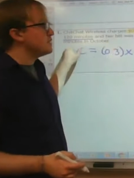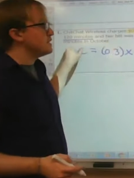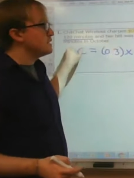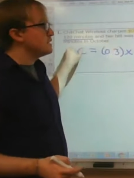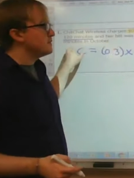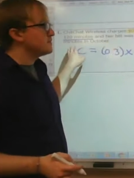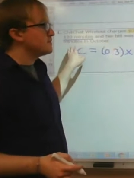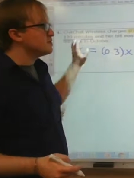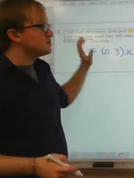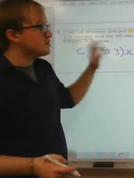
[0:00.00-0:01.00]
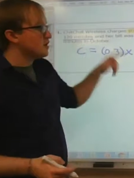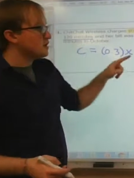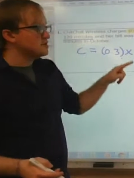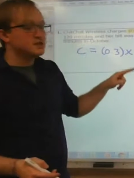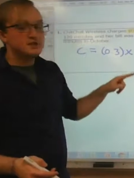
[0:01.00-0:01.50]
be if she uses
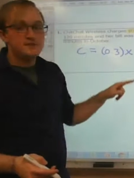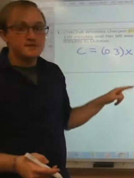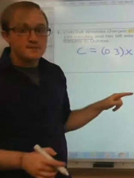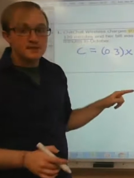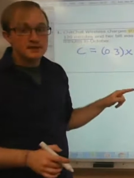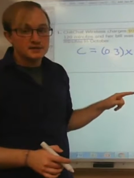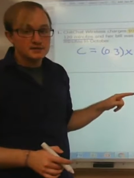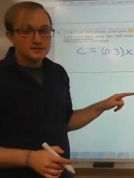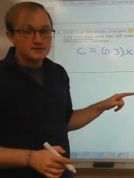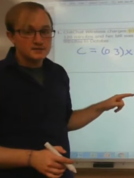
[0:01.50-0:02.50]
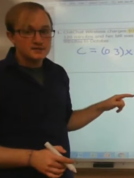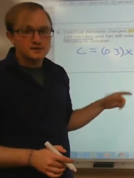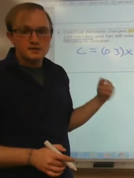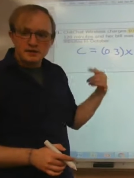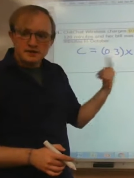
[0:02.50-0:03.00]
165 minutes
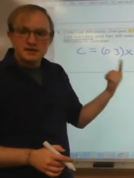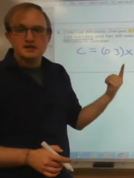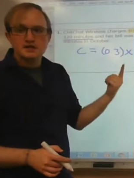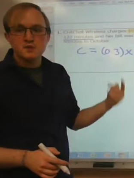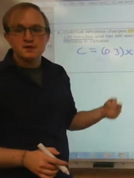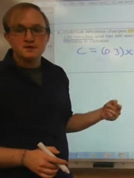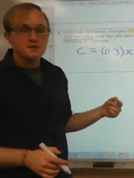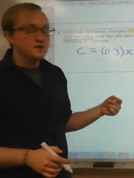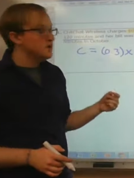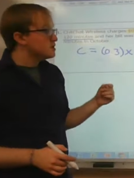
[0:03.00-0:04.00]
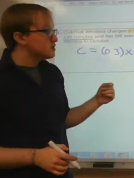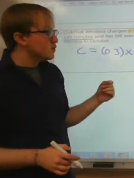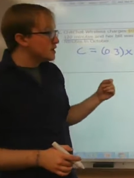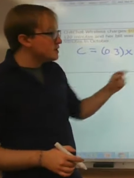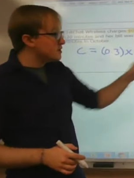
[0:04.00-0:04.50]
in the next month. So
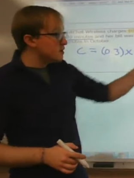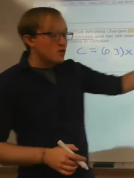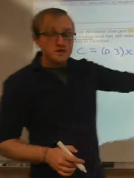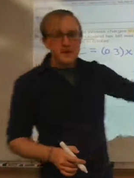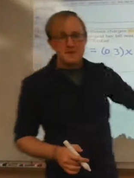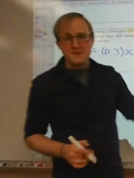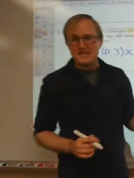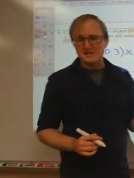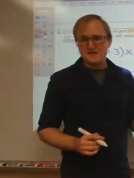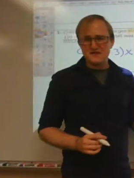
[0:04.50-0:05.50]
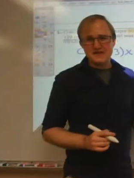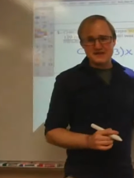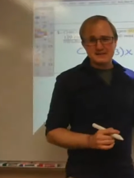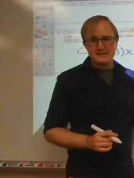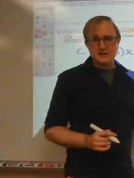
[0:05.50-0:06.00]
we need to know what that base fee
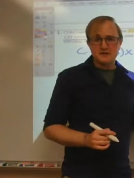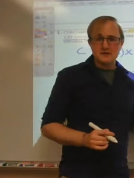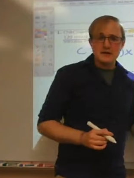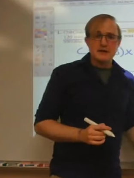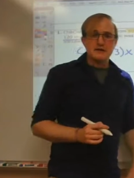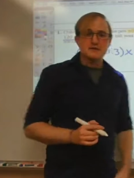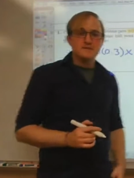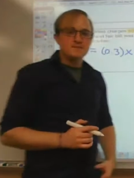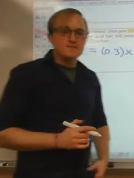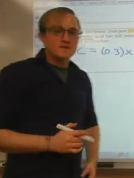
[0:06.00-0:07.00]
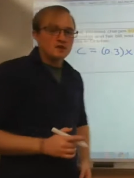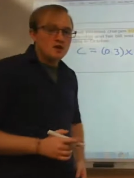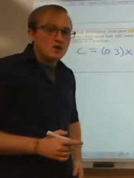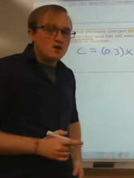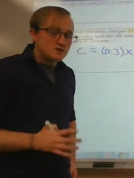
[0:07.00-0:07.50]
is down at the end.
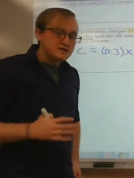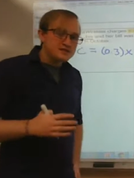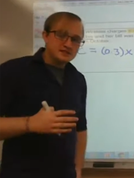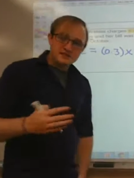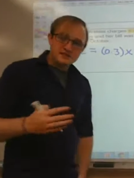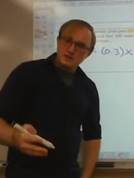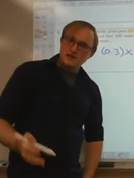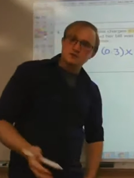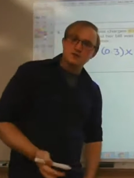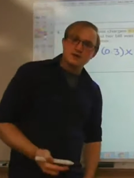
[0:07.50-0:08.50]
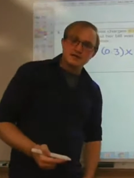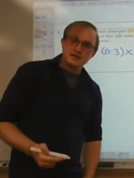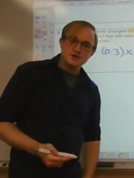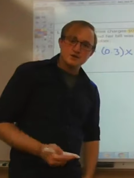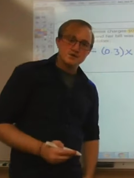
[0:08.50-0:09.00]
Well, this is simple algebraic
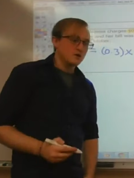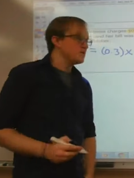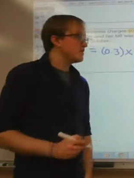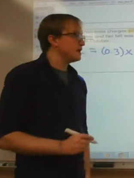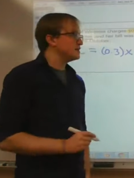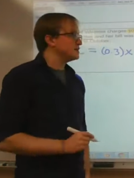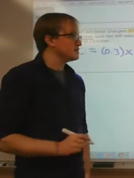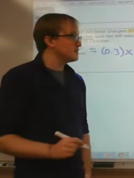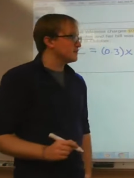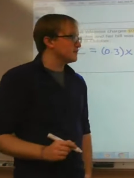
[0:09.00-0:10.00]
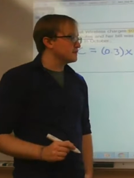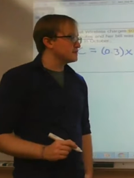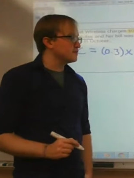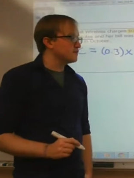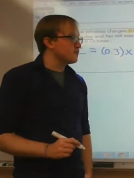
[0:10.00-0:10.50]
solving. We've kind of done stuff like
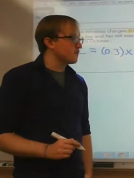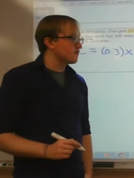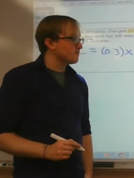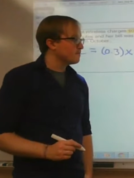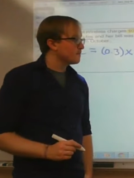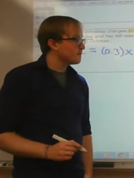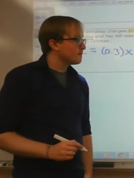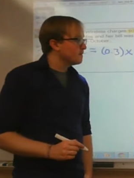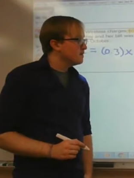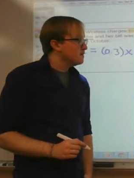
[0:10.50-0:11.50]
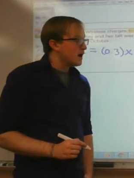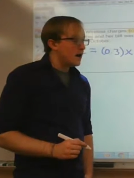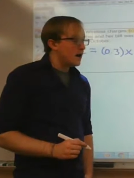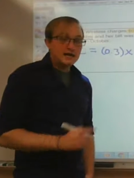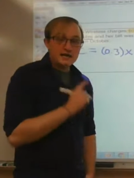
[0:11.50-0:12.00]
this before.
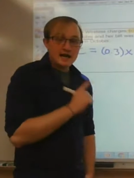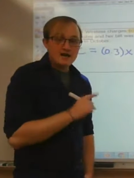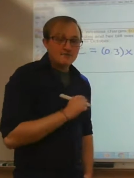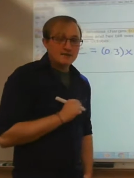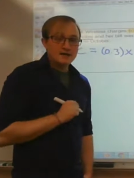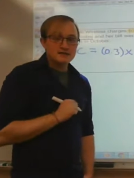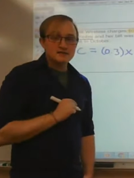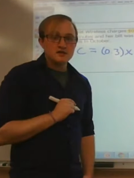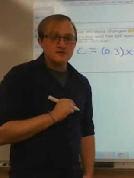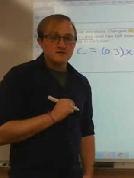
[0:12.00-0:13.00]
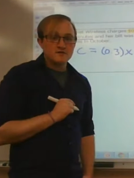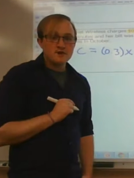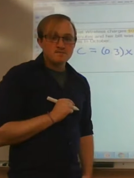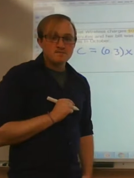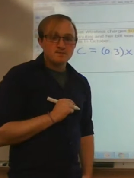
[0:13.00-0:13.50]
I need to get f by itself,
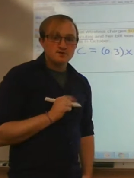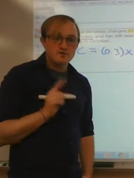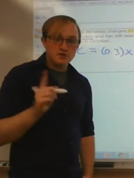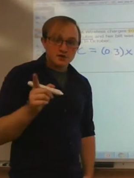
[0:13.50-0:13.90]
right? So to